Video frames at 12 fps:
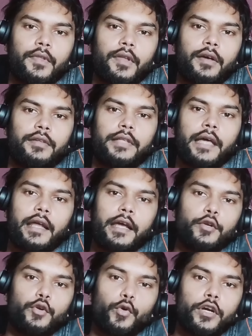Then
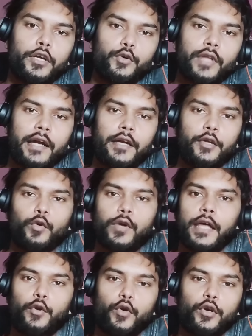I told you that you
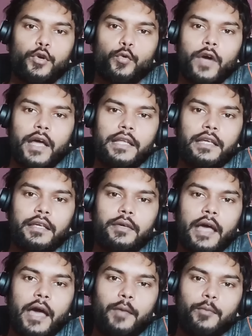cannot do any
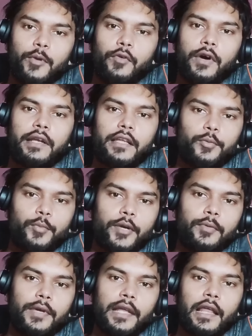heavy work in
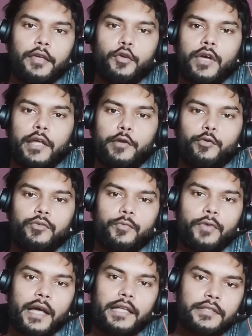between, like you cannot
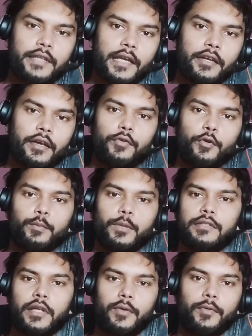fetch data from
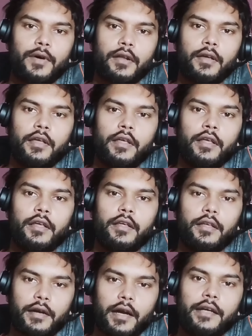the server,
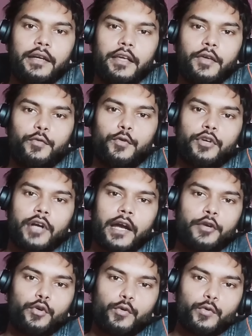right? If you
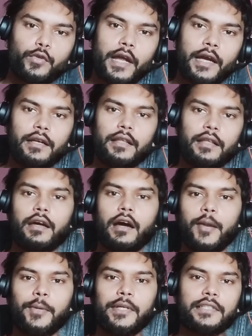try to do that,
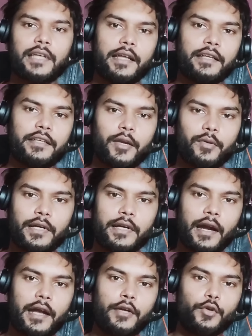garbage collector will
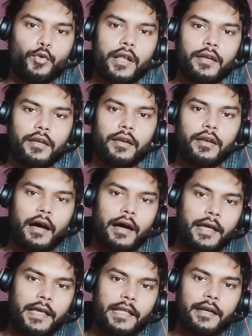try to run
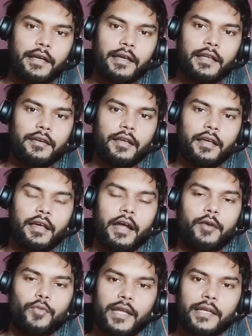again and again.
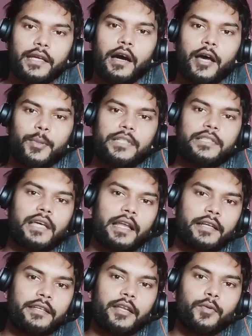And when garbage
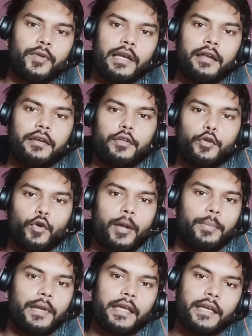collector will run, your
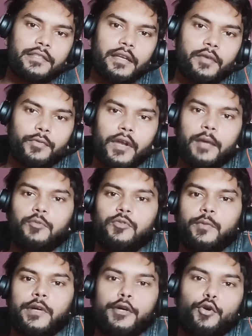application frames
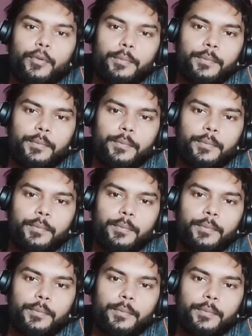will drop.